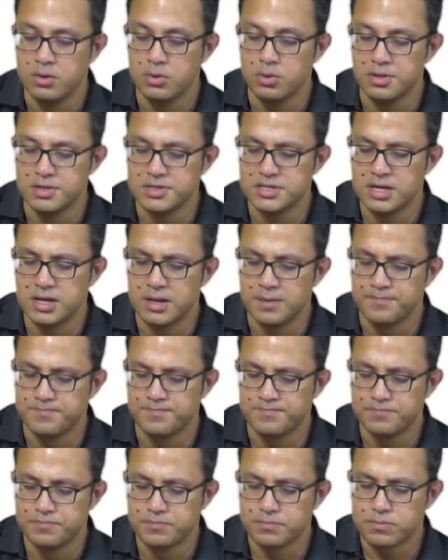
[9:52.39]
all the
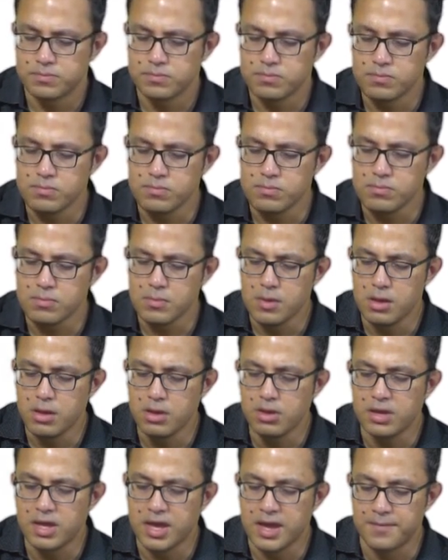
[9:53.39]
time.
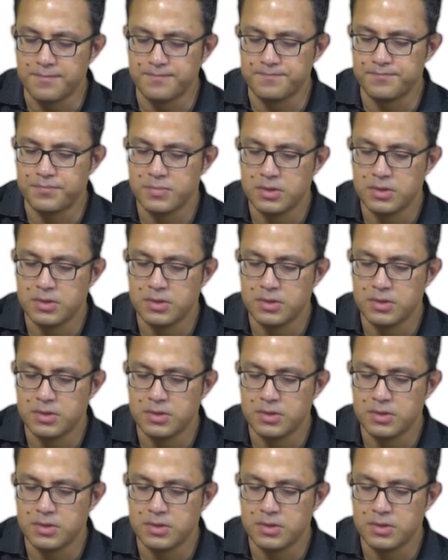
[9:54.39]
Okay.